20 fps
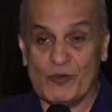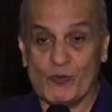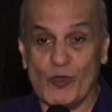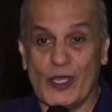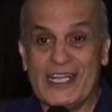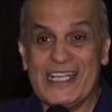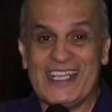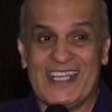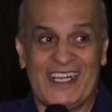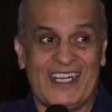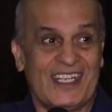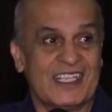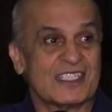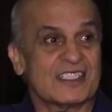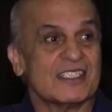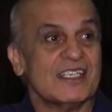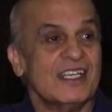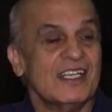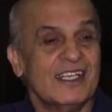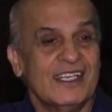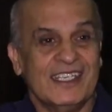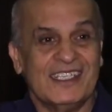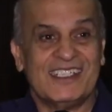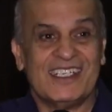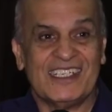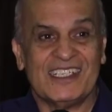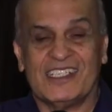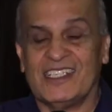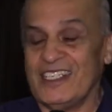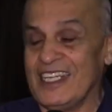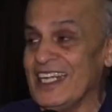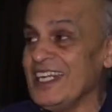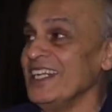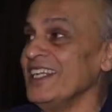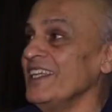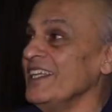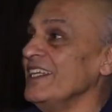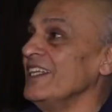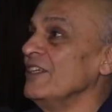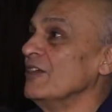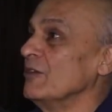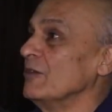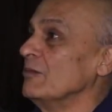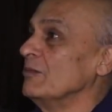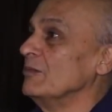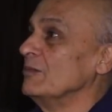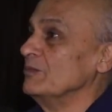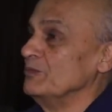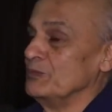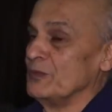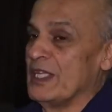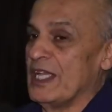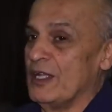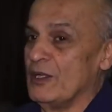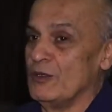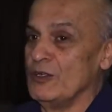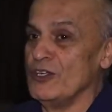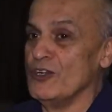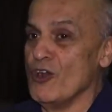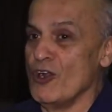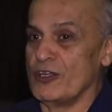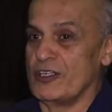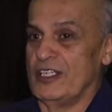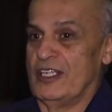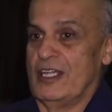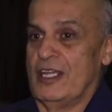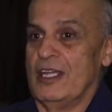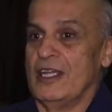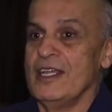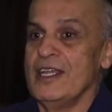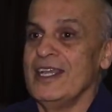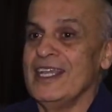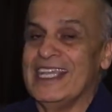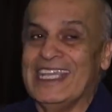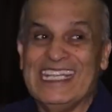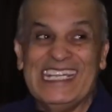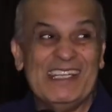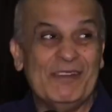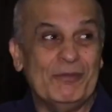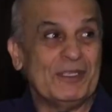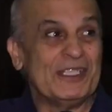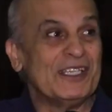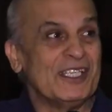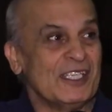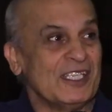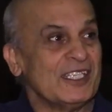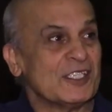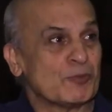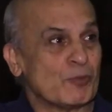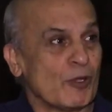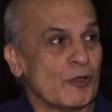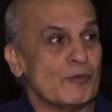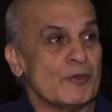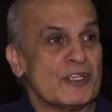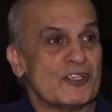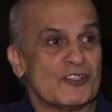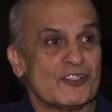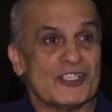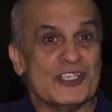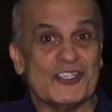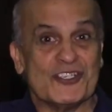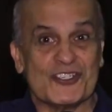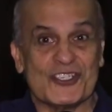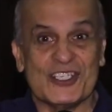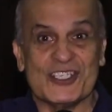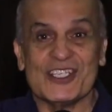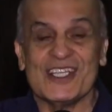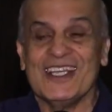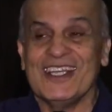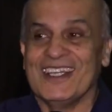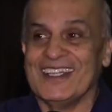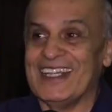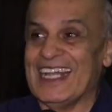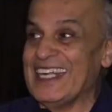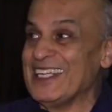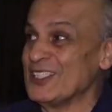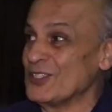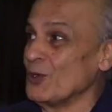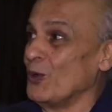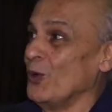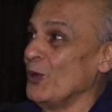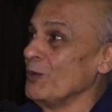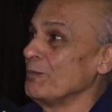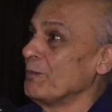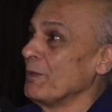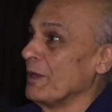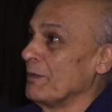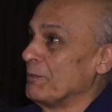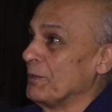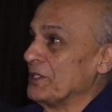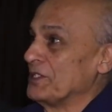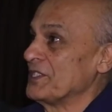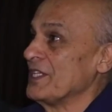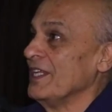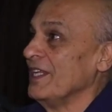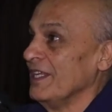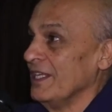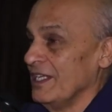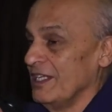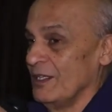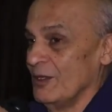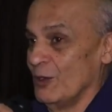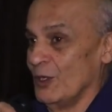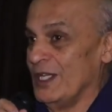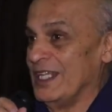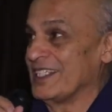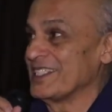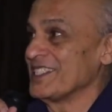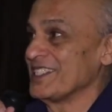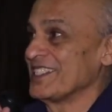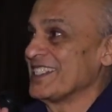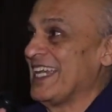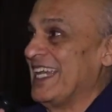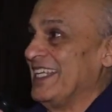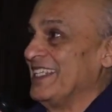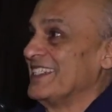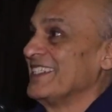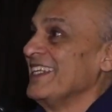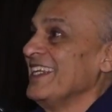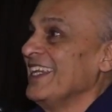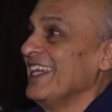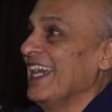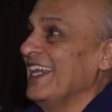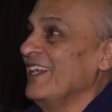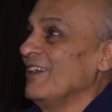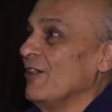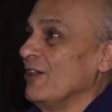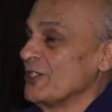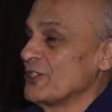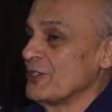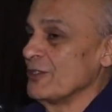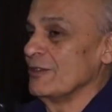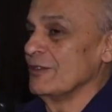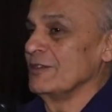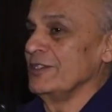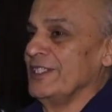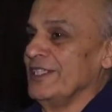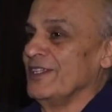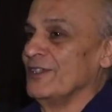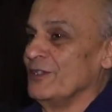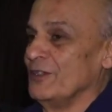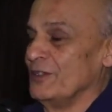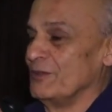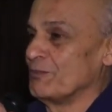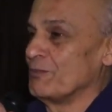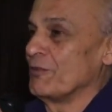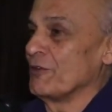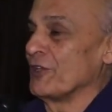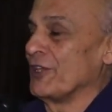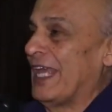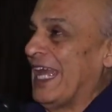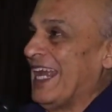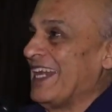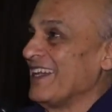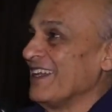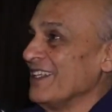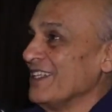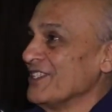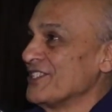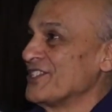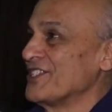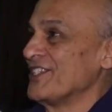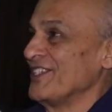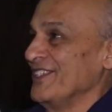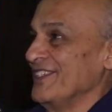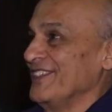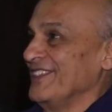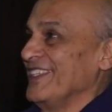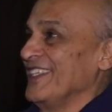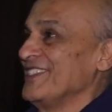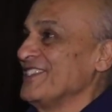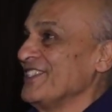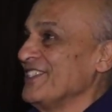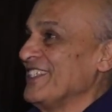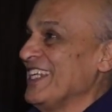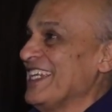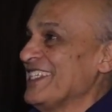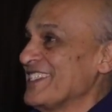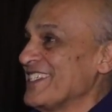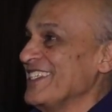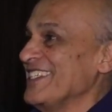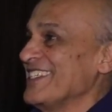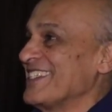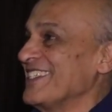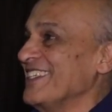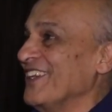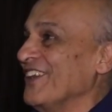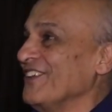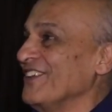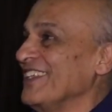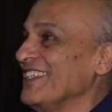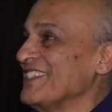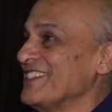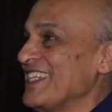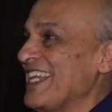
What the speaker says: one area is really not inhibit the spermatogenesis. That's the whole exercise. And also for adults, the testis, right?